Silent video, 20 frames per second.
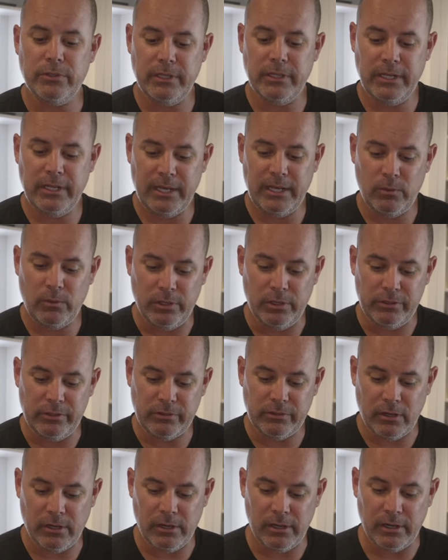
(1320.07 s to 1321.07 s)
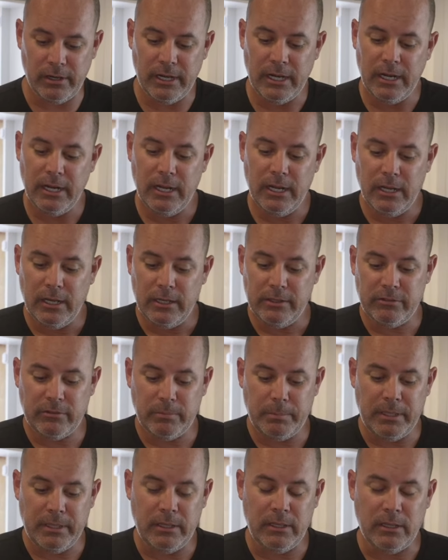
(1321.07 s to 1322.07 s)
day was our
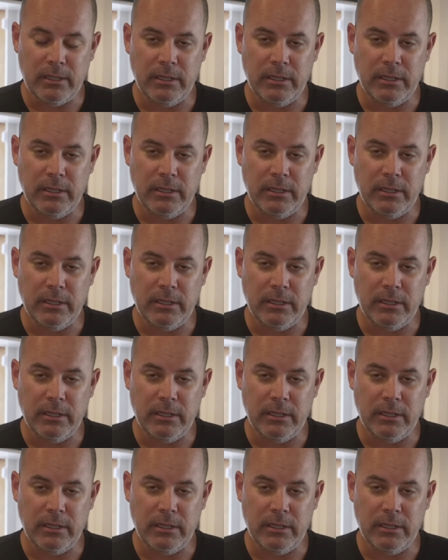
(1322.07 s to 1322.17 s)
spin